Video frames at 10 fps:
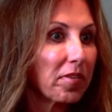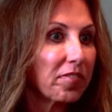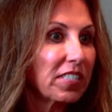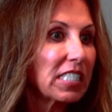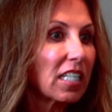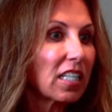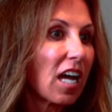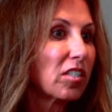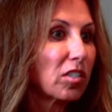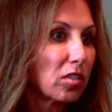
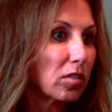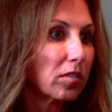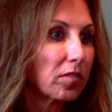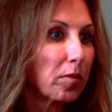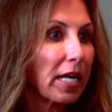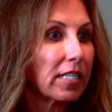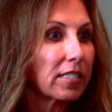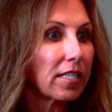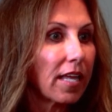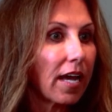physiological
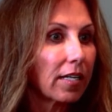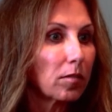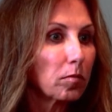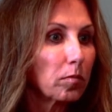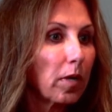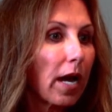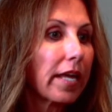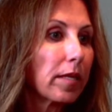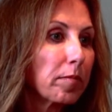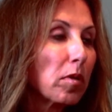ways that
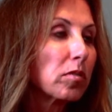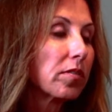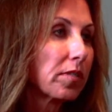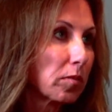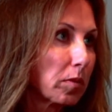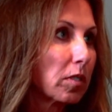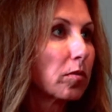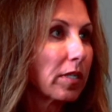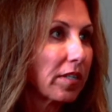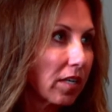I think most of us would
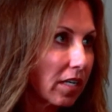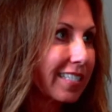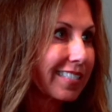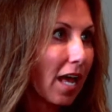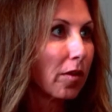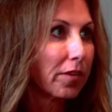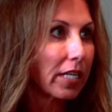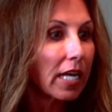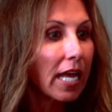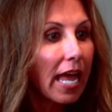agree is
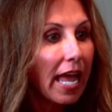healthy.